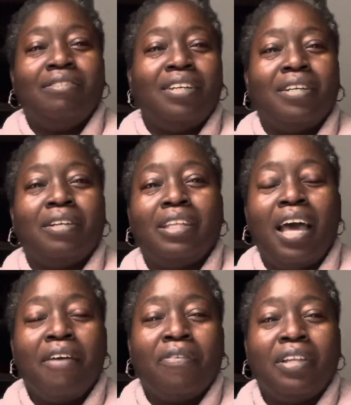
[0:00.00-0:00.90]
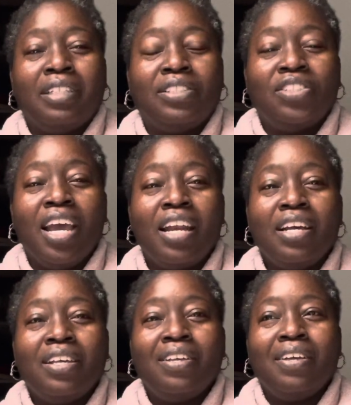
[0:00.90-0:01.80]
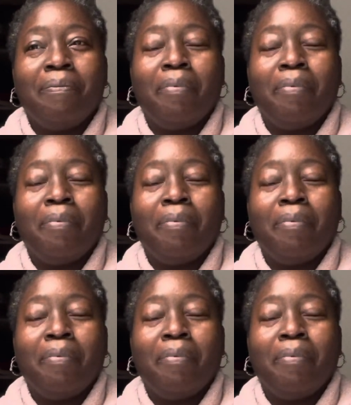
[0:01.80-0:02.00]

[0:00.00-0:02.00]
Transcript: life on this channel,